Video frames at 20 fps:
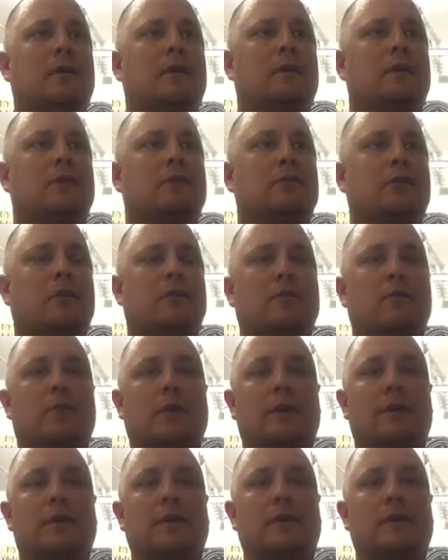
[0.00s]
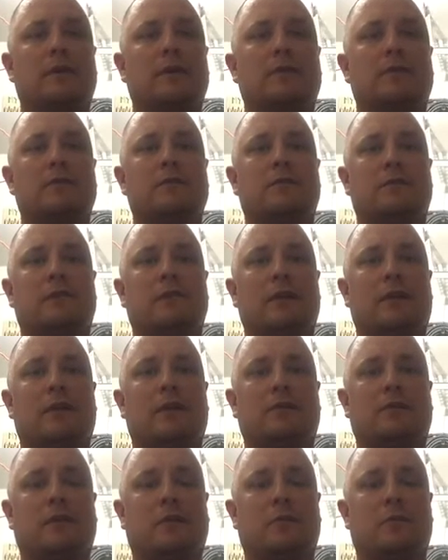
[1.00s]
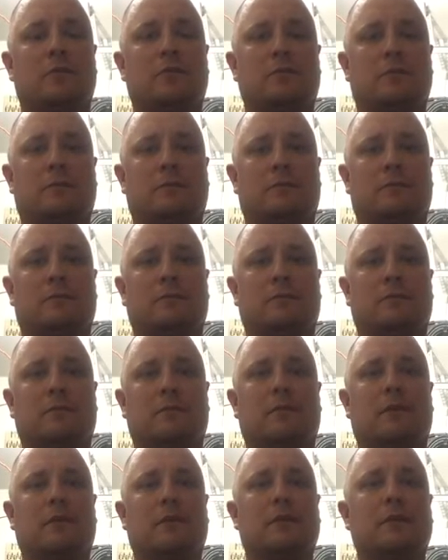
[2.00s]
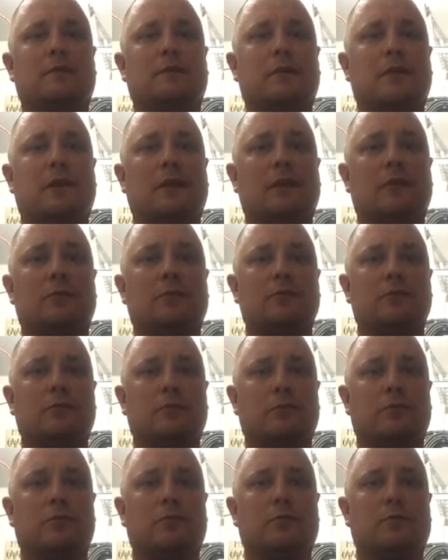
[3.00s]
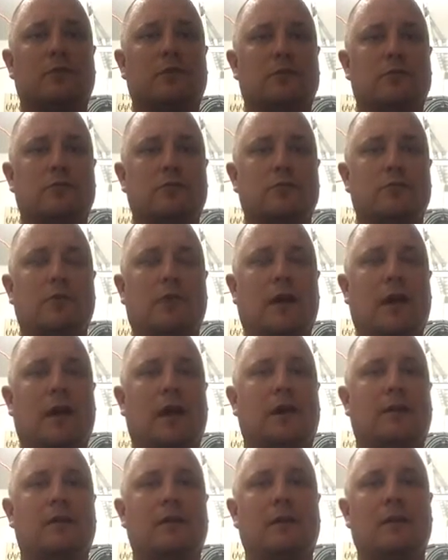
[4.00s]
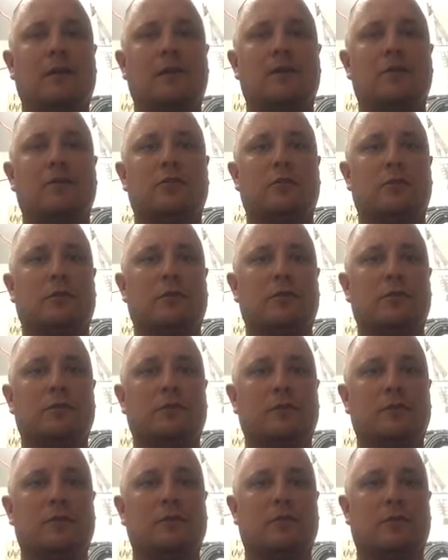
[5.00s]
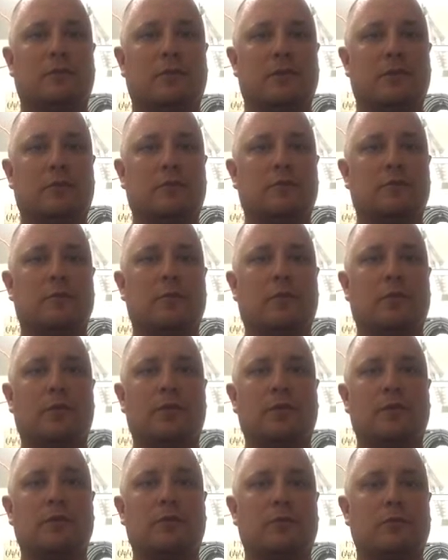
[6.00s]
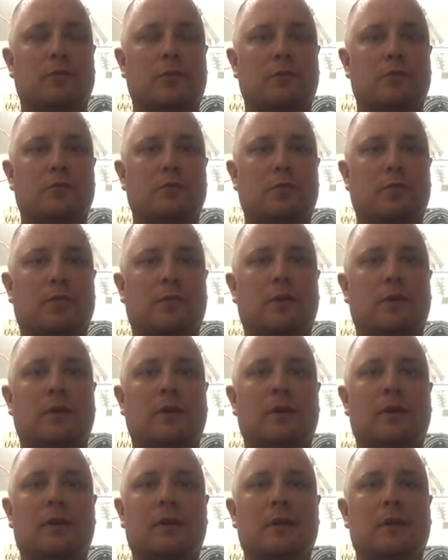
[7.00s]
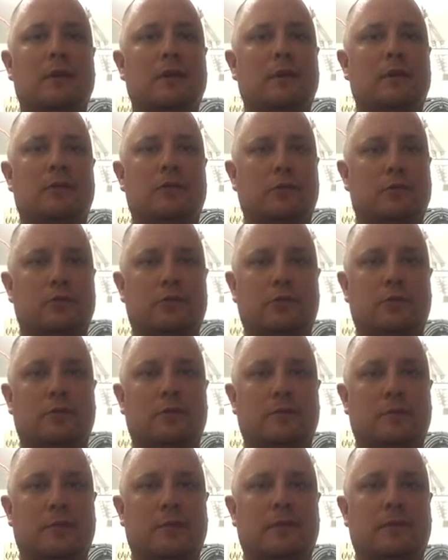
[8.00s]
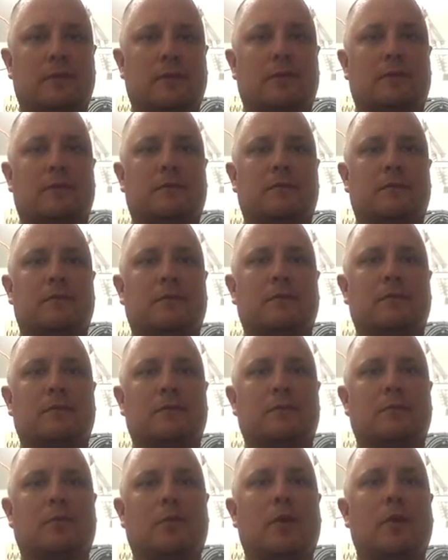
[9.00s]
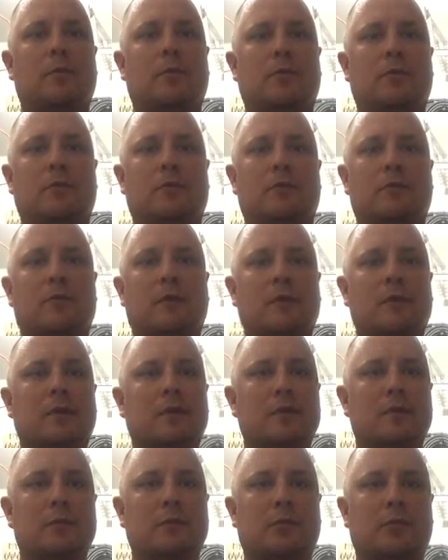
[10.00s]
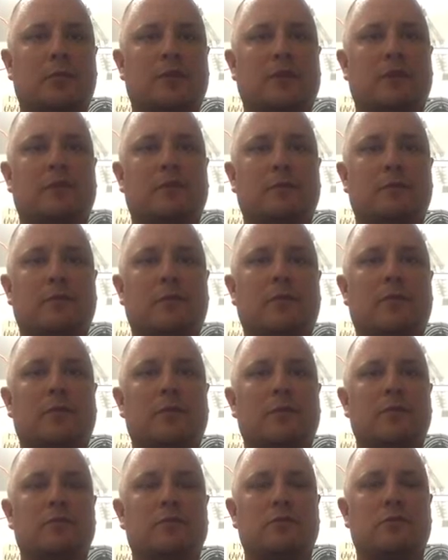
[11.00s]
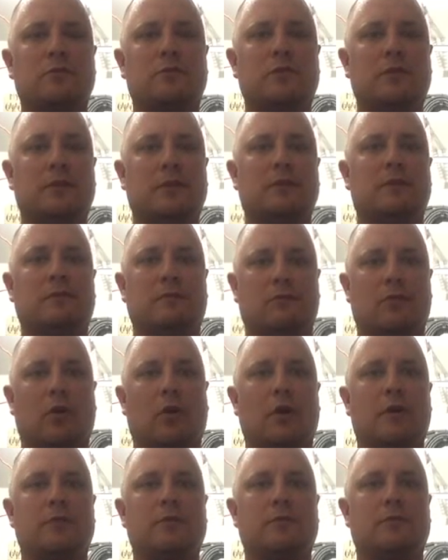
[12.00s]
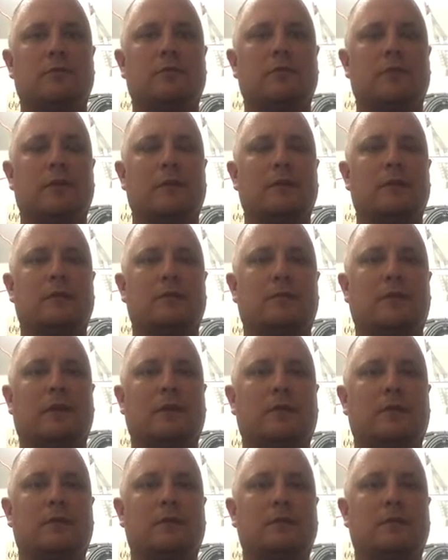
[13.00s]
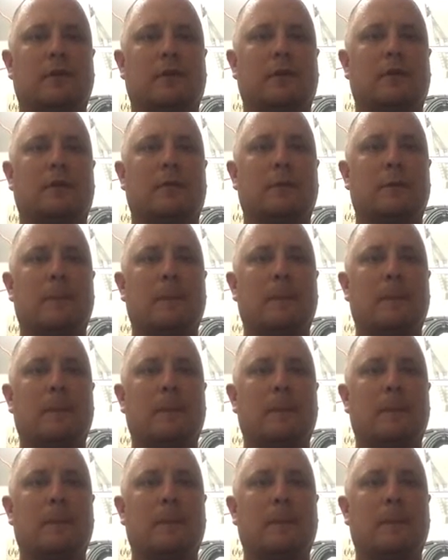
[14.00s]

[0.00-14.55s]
Another one is air temperature. If the air in the room is too hot to where you feel your ears burning, your nose burning, you shouldn't be there. Proper protective equipment should be on you to fight this fire.